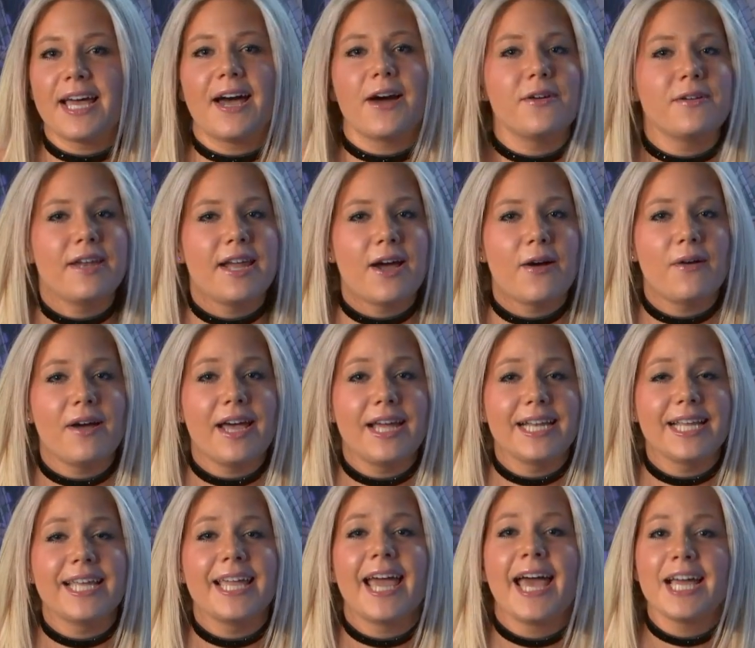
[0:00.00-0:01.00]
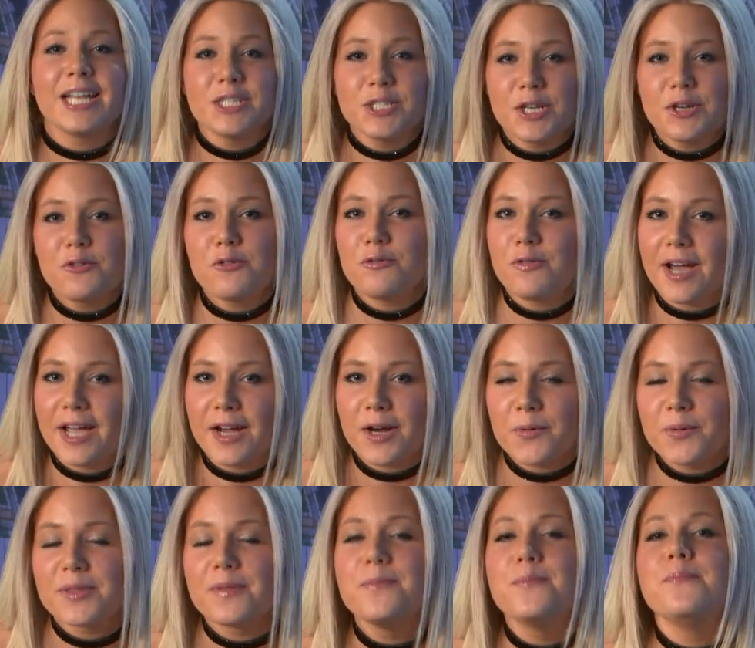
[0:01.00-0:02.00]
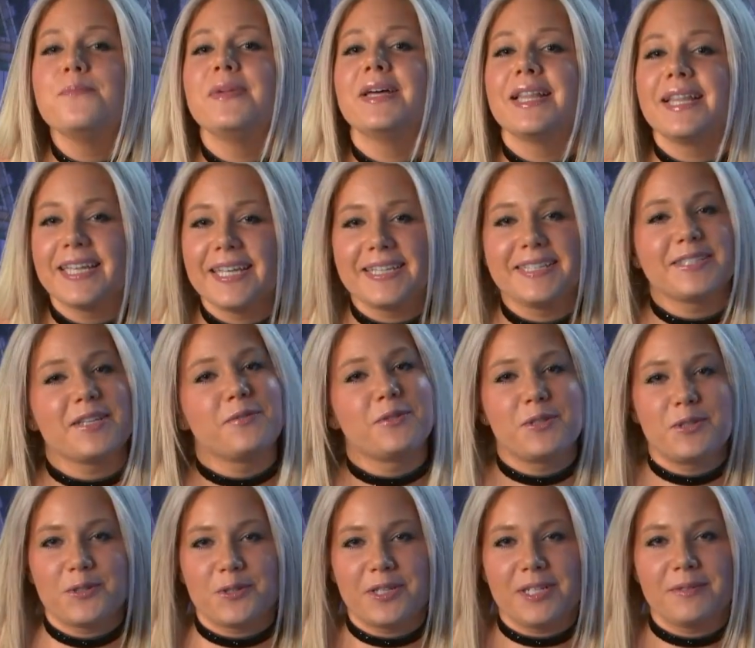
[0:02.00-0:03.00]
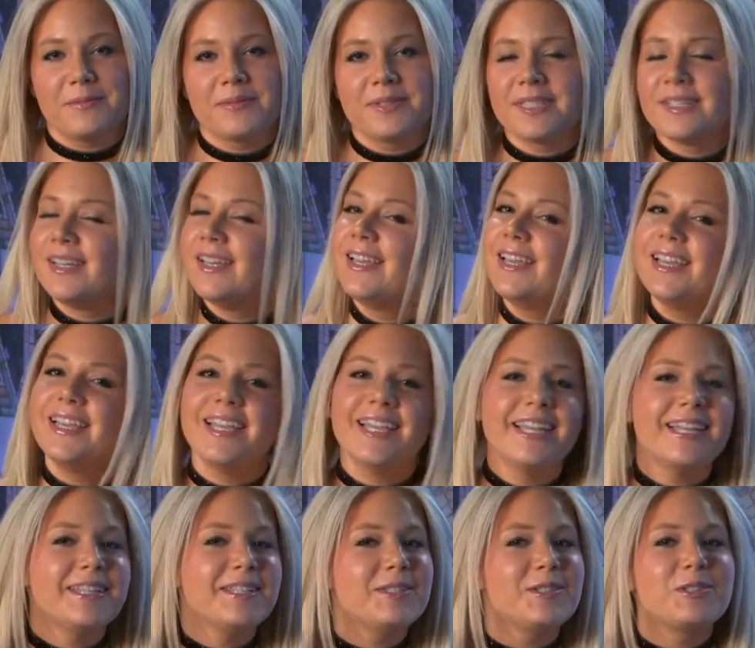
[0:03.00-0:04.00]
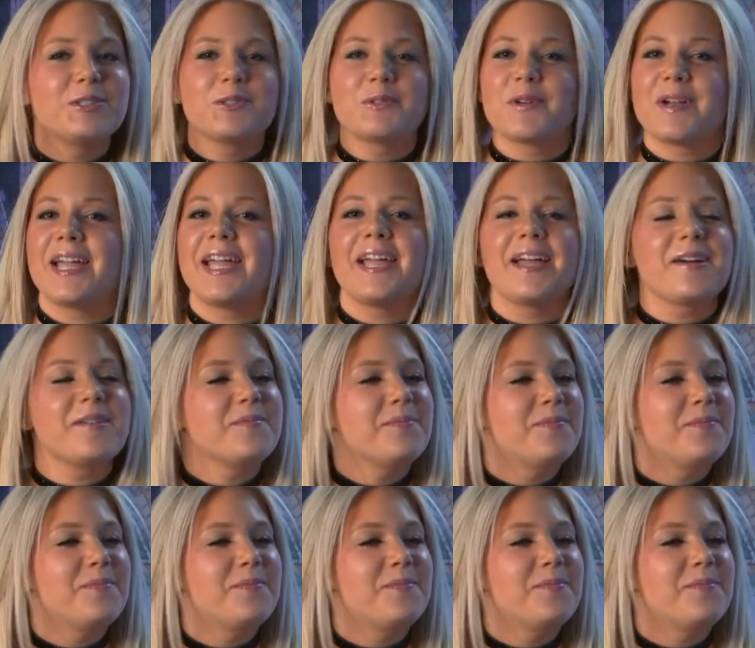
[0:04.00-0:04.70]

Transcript: out now and catching fire with millions of streams. It is Drake